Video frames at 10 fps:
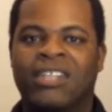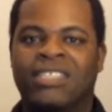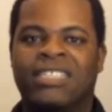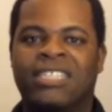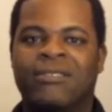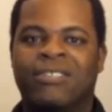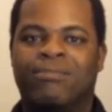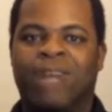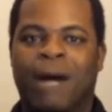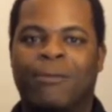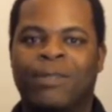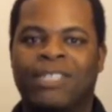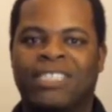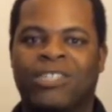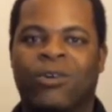she's
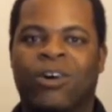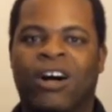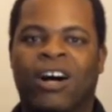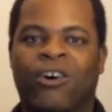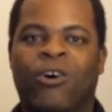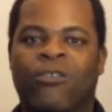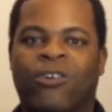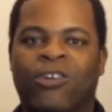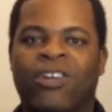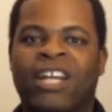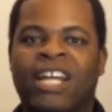probably so hungover